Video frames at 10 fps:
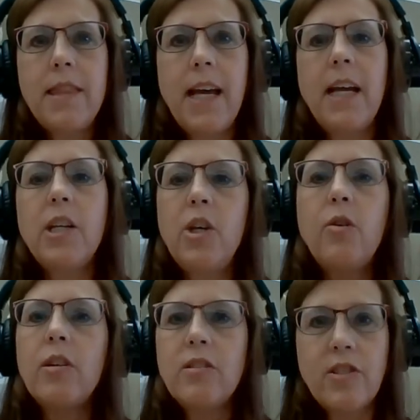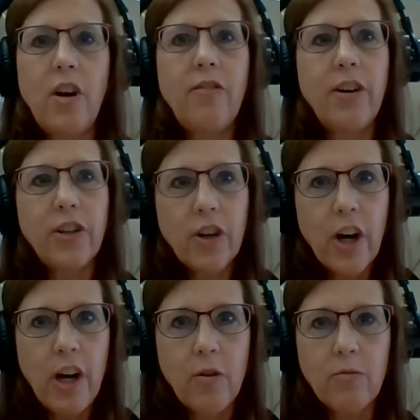that you can solve on your
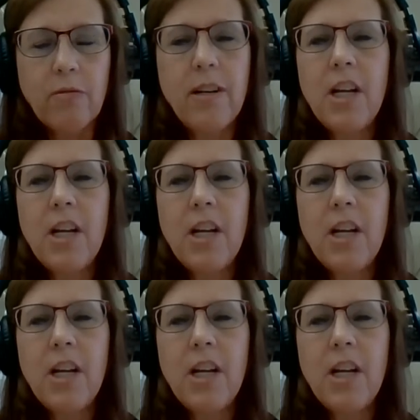own.